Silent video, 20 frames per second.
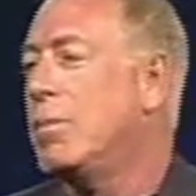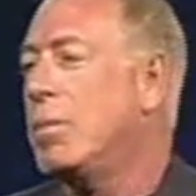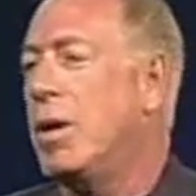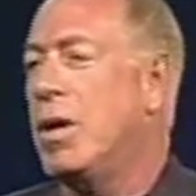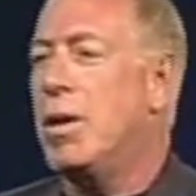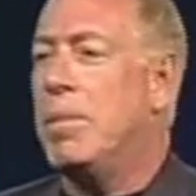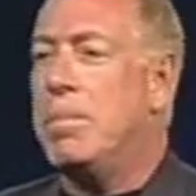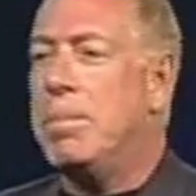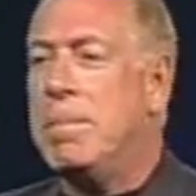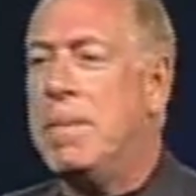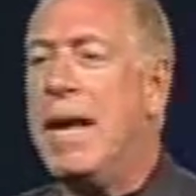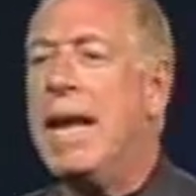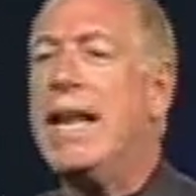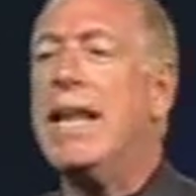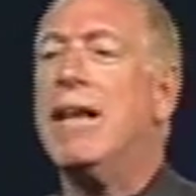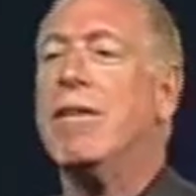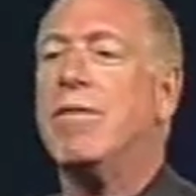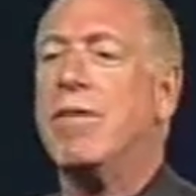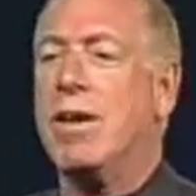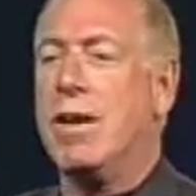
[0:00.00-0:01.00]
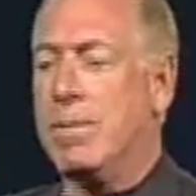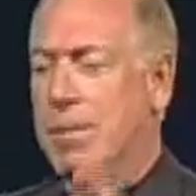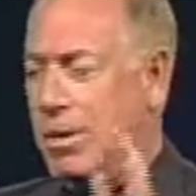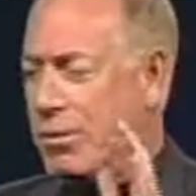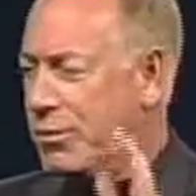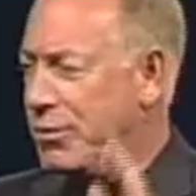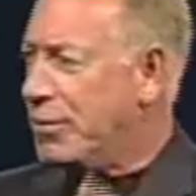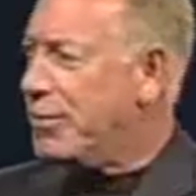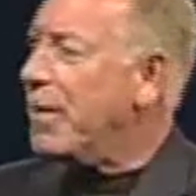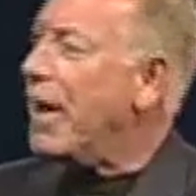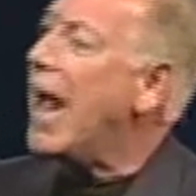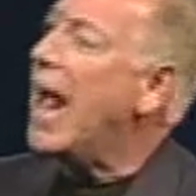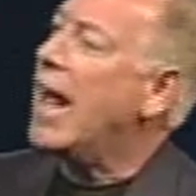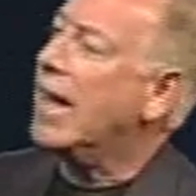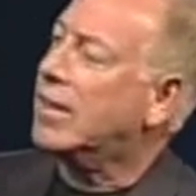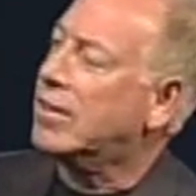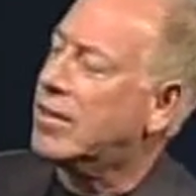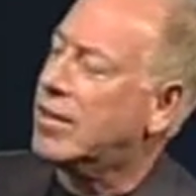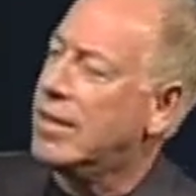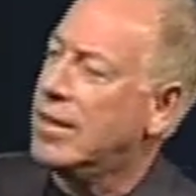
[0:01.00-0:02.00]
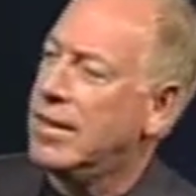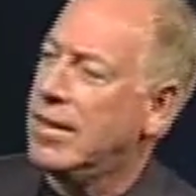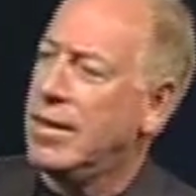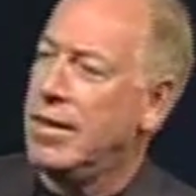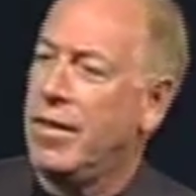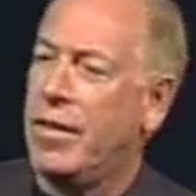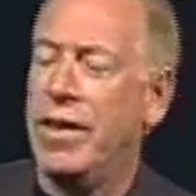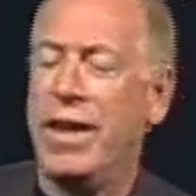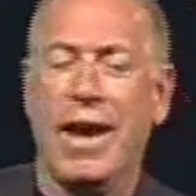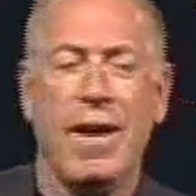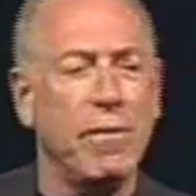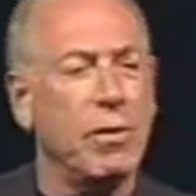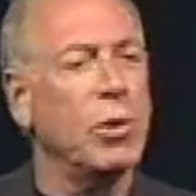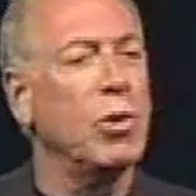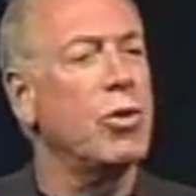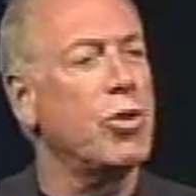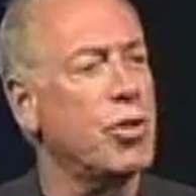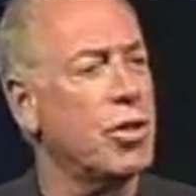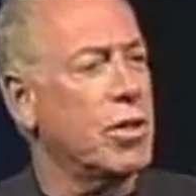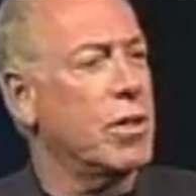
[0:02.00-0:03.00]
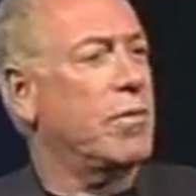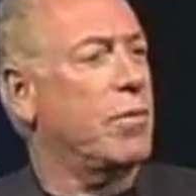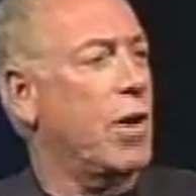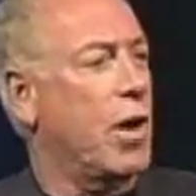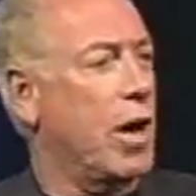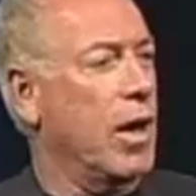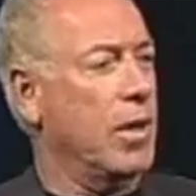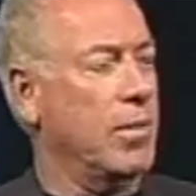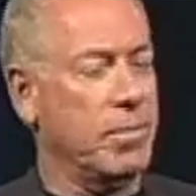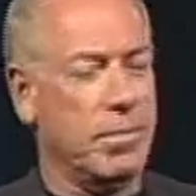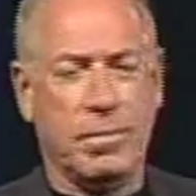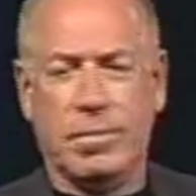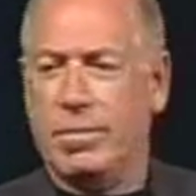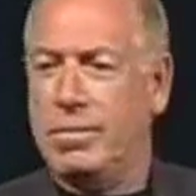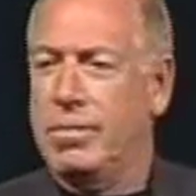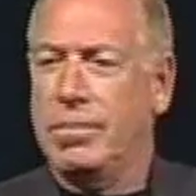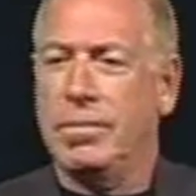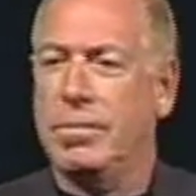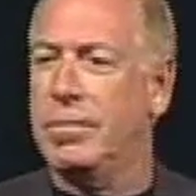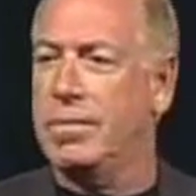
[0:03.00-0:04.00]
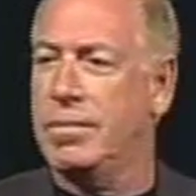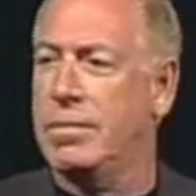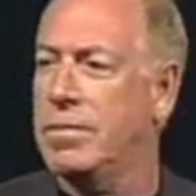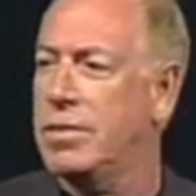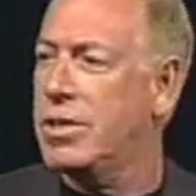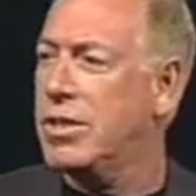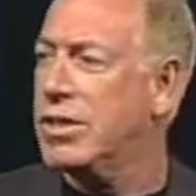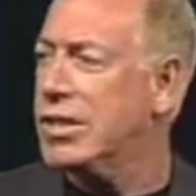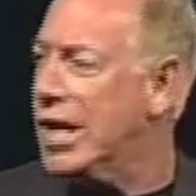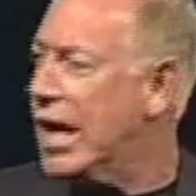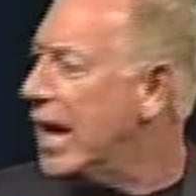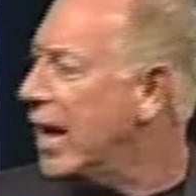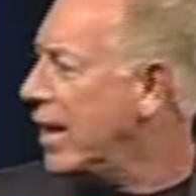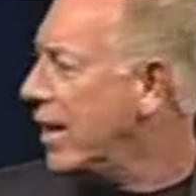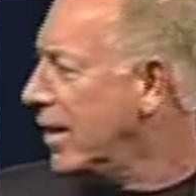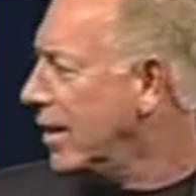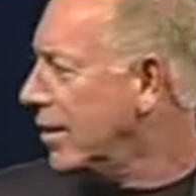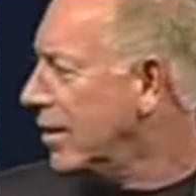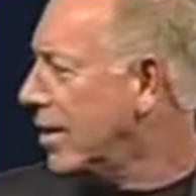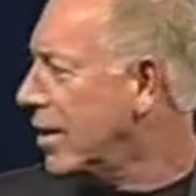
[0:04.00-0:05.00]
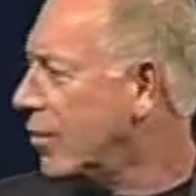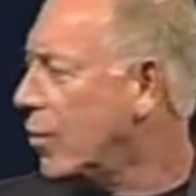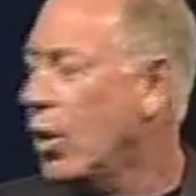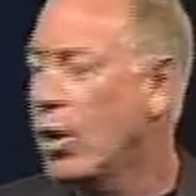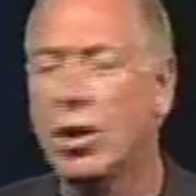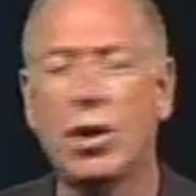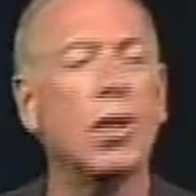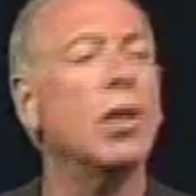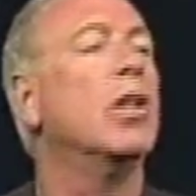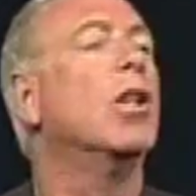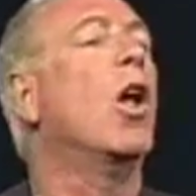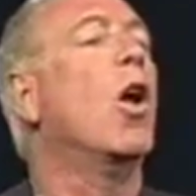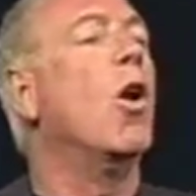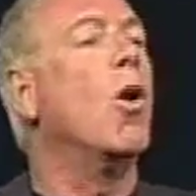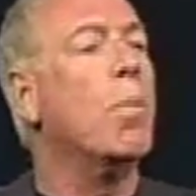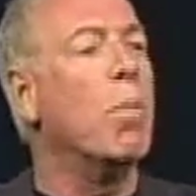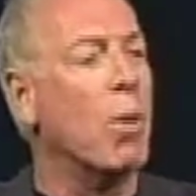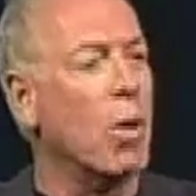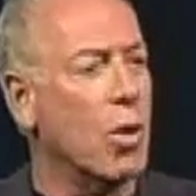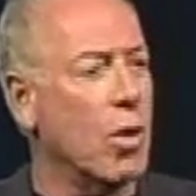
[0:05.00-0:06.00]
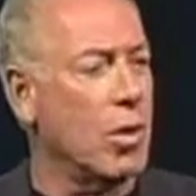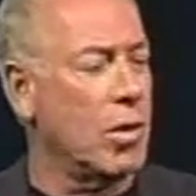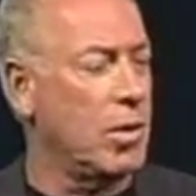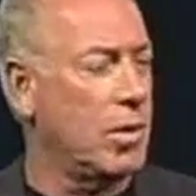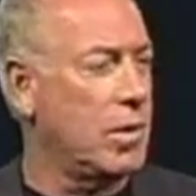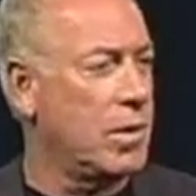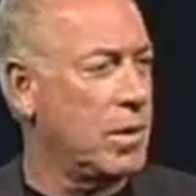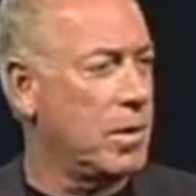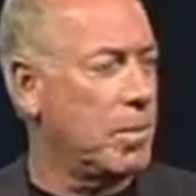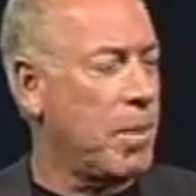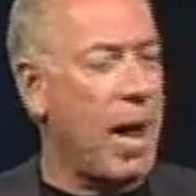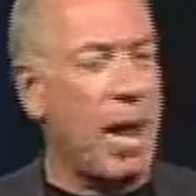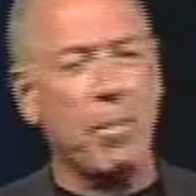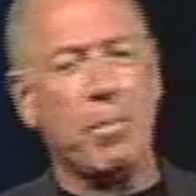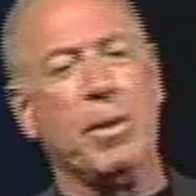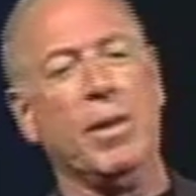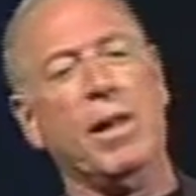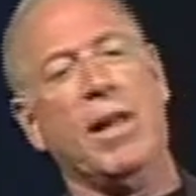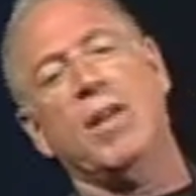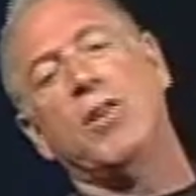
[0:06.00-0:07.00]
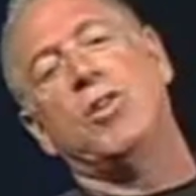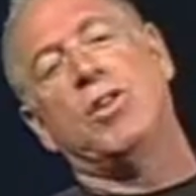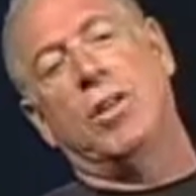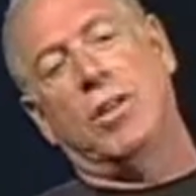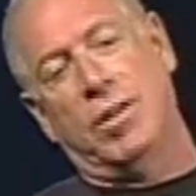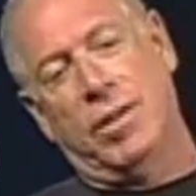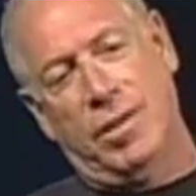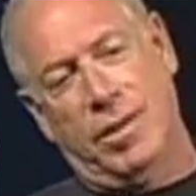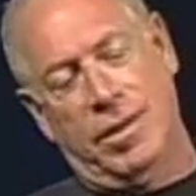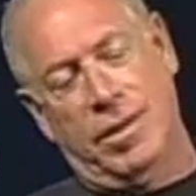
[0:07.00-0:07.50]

but many of them affect the evolution of our society, of our global population.